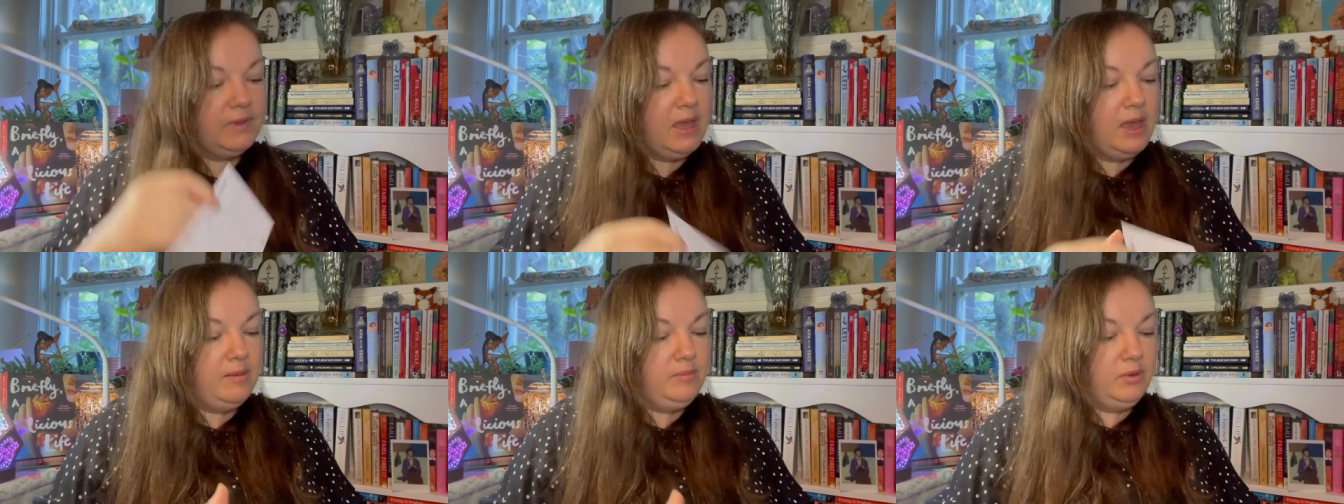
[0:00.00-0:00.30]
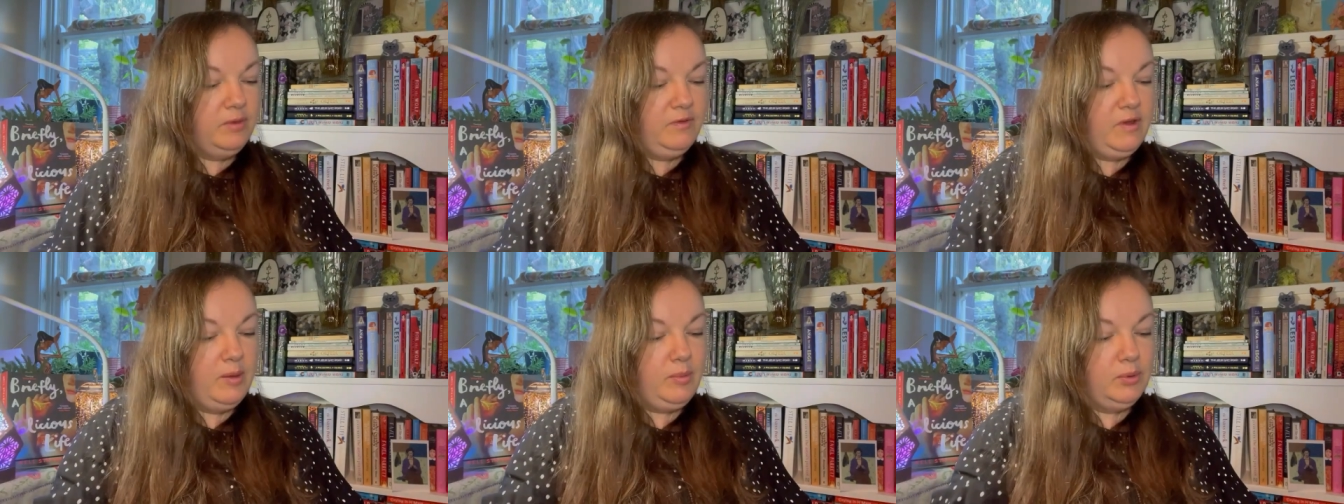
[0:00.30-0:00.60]

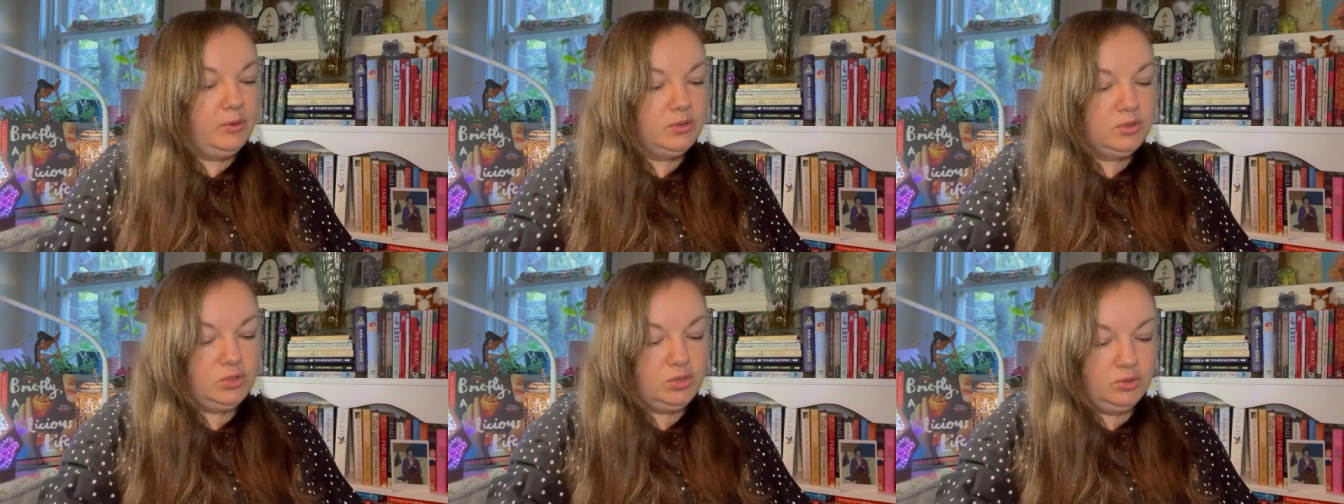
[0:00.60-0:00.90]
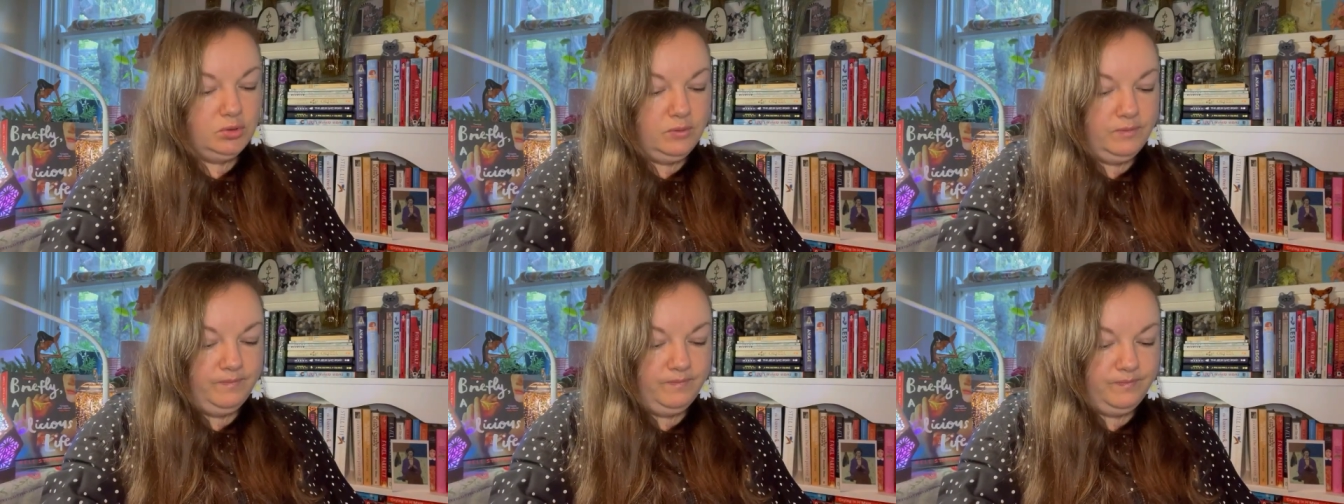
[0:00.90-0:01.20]
Amplify
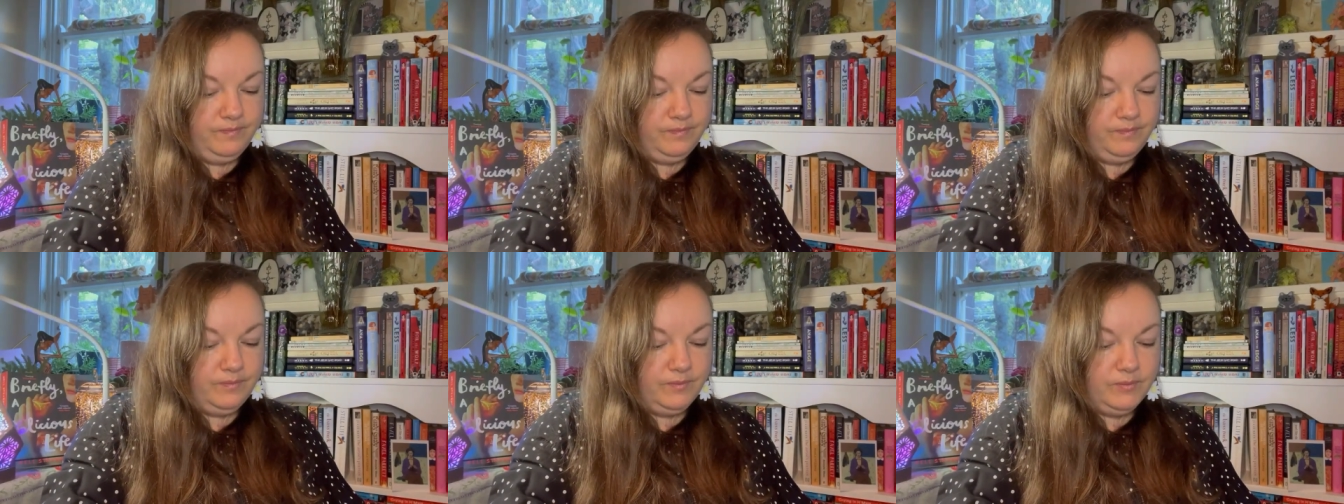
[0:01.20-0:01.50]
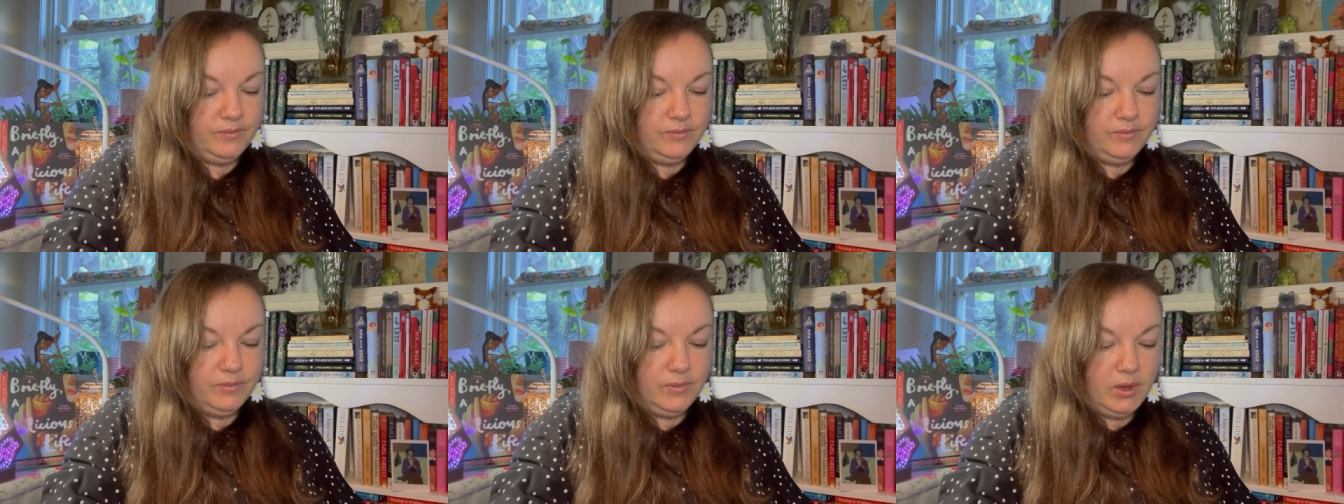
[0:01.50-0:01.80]
Bookstore
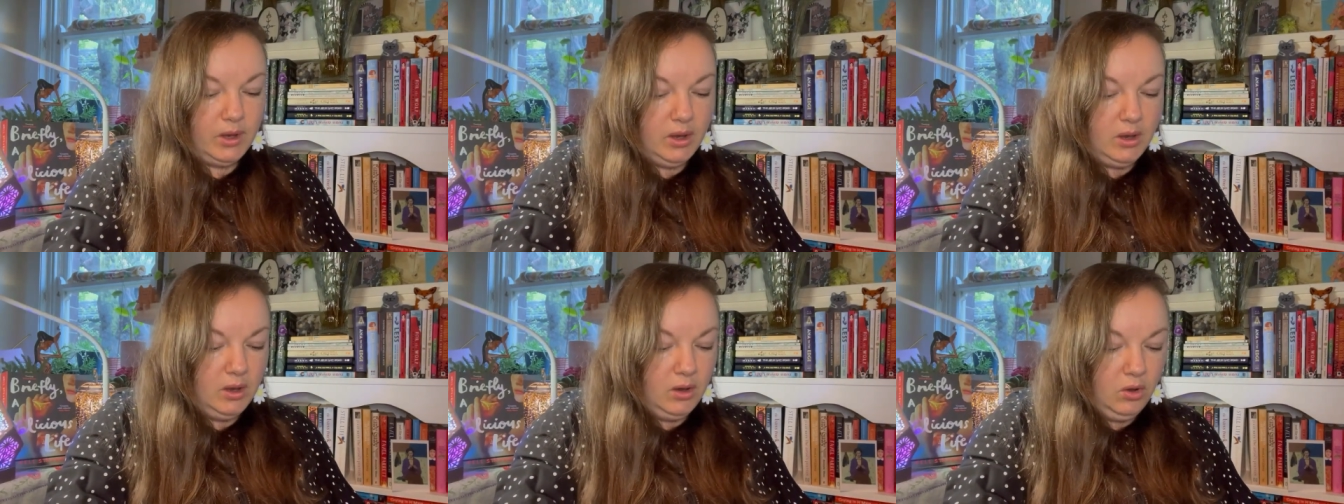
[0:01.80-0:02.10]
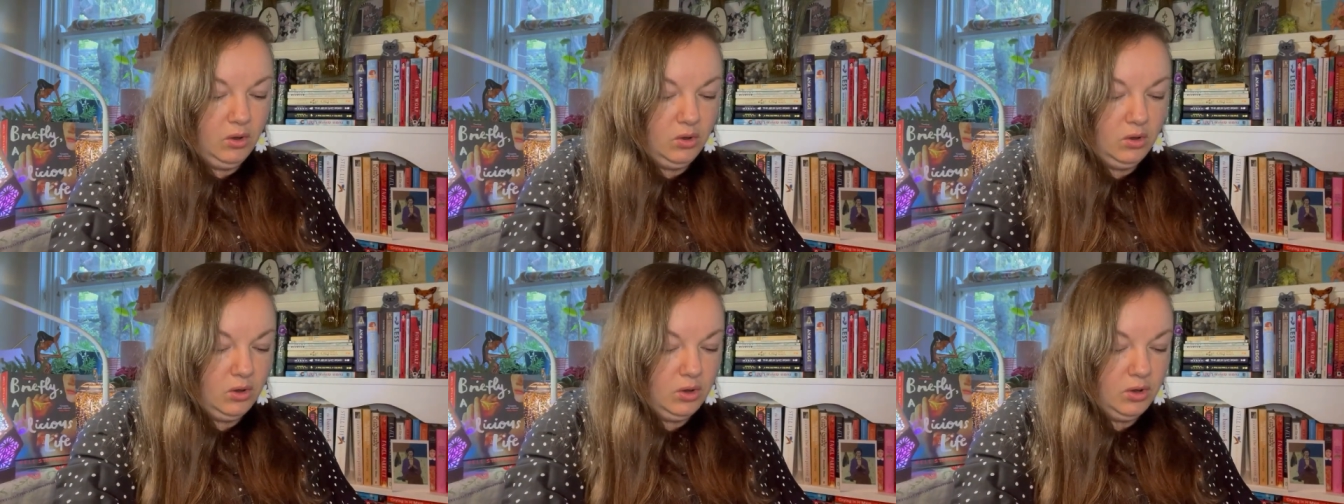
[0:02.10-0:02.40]

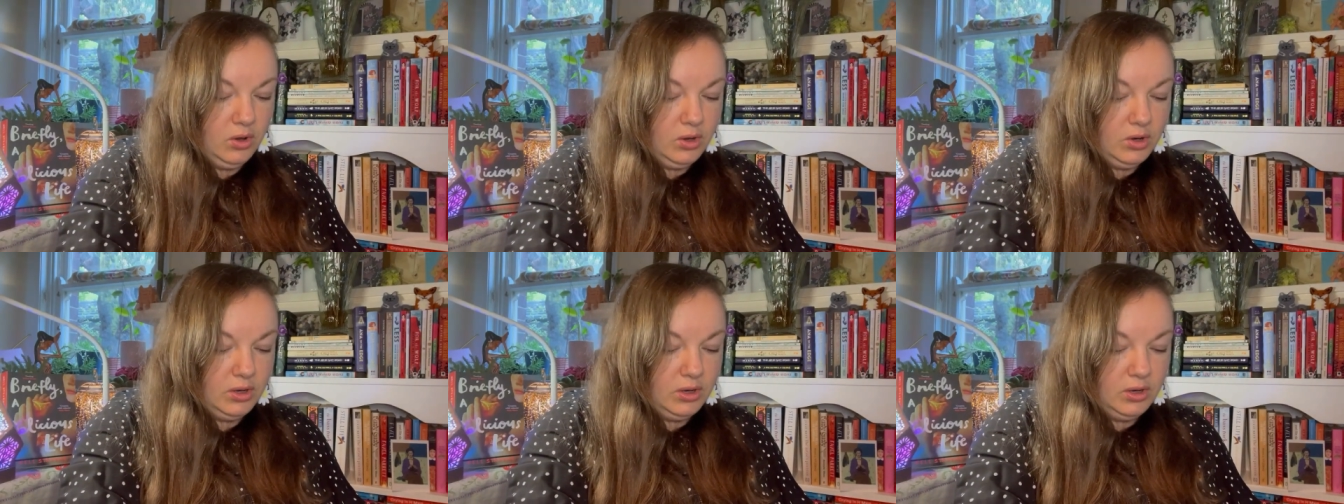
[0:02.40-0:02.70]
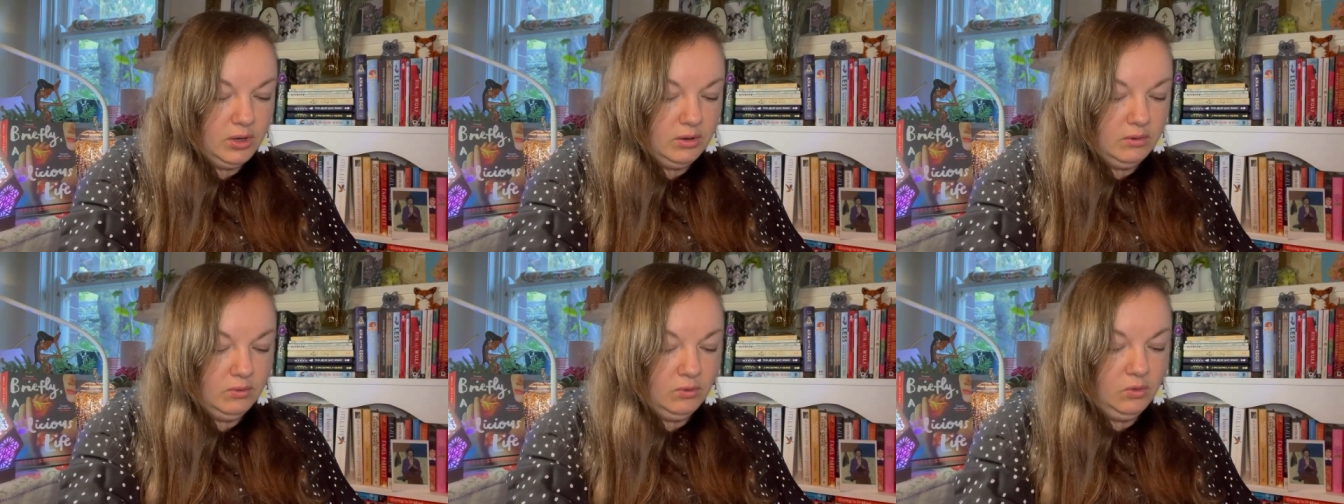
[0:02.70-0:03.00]

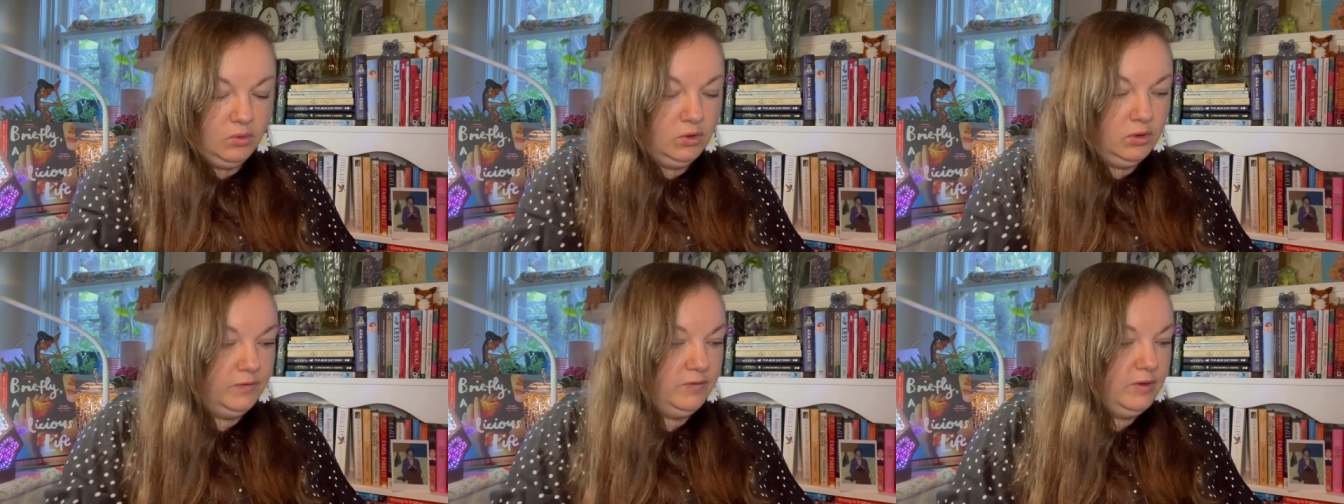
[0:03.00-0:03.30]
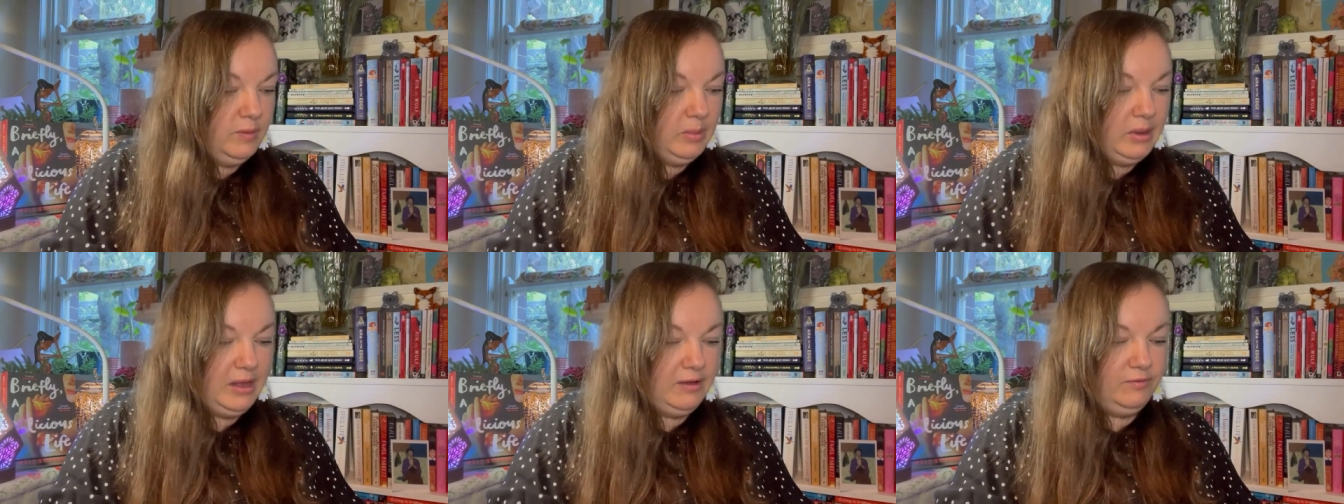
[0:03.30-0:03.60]
on all of
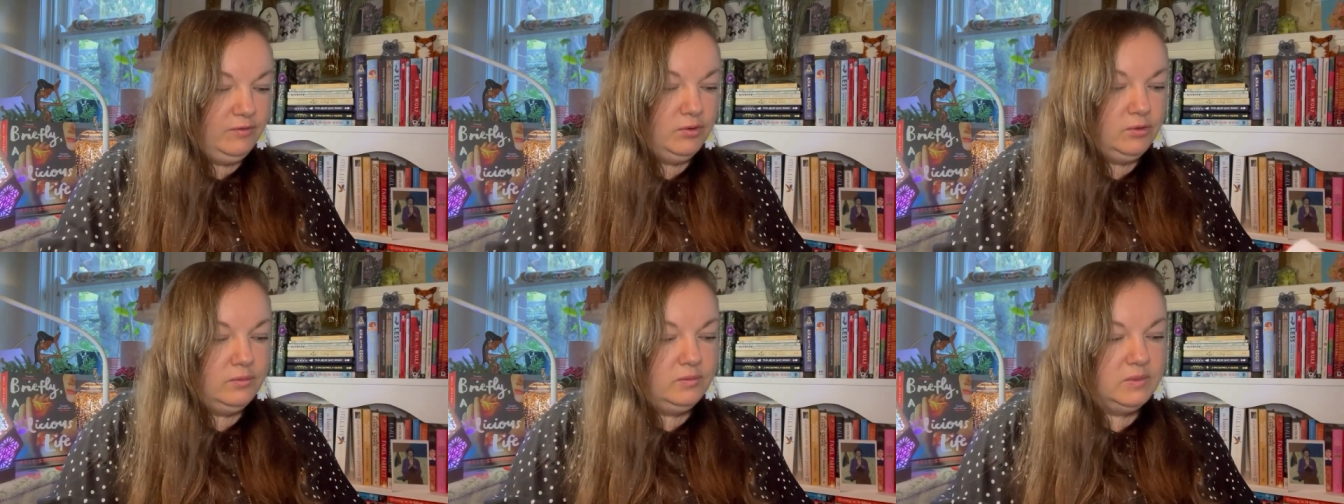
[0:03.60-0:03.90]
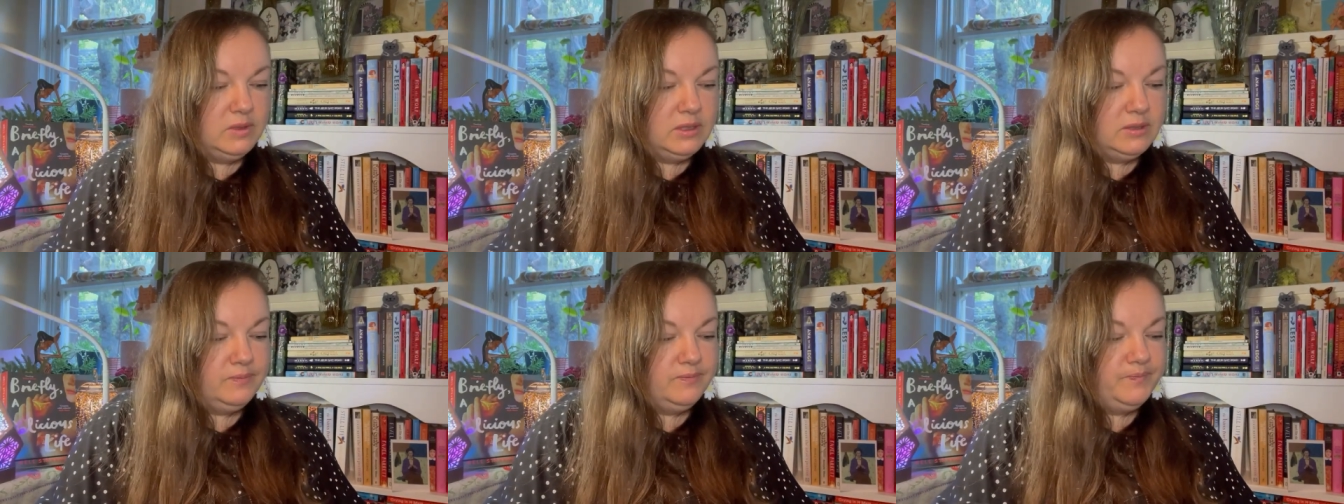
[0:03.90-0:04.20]
the
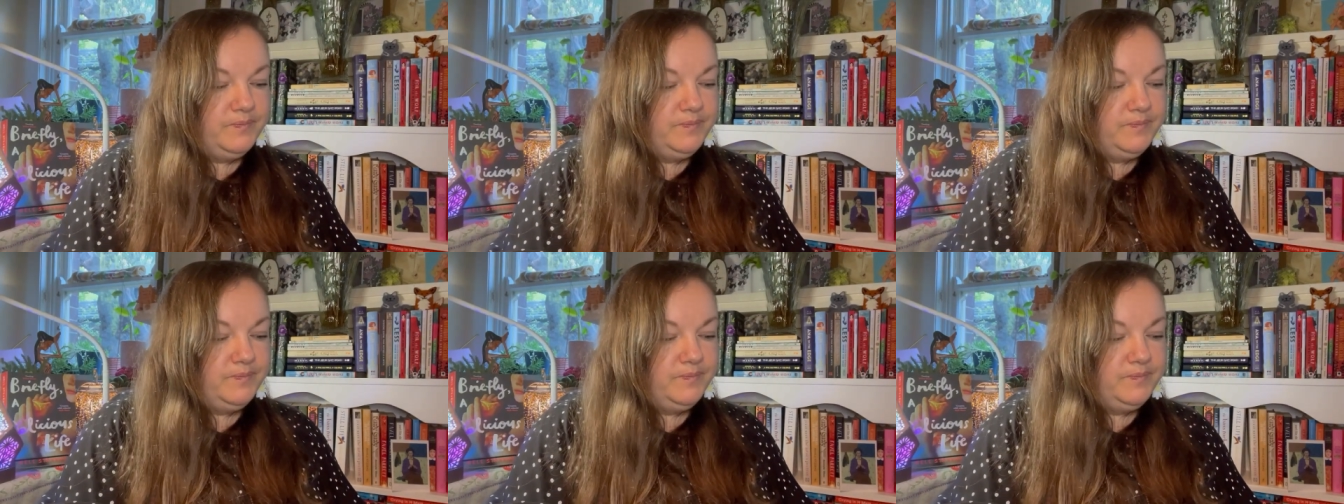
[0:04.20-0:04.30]
platforms.